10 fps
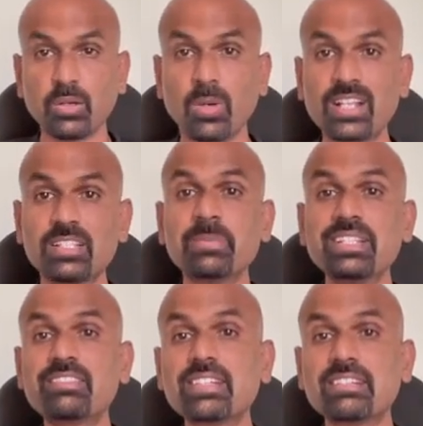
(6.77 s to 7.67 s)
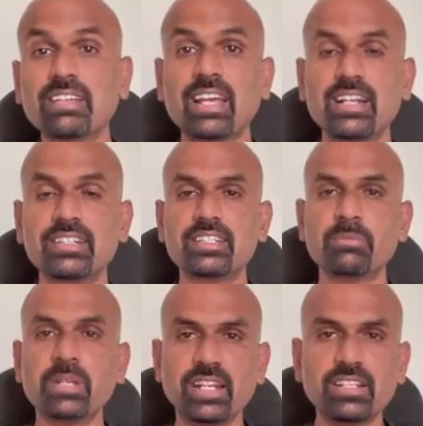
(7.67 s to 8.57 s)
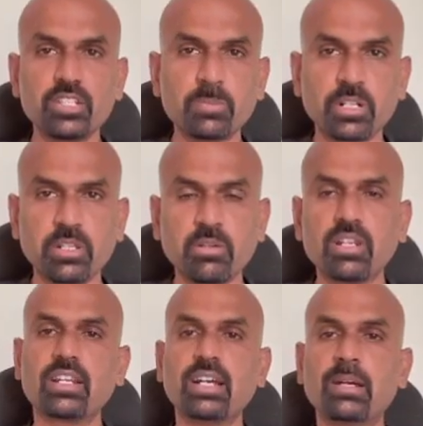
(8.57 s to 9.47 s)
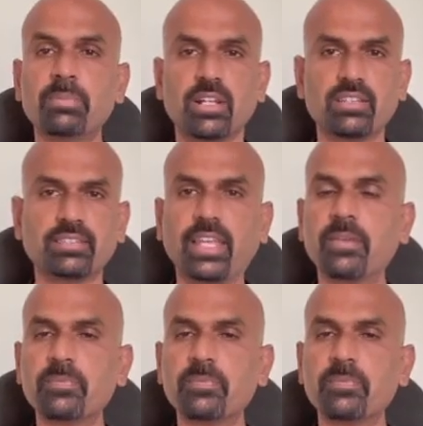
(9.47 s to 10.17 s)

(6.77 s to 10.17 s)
What are the myths and realities behind this particular uh, policy?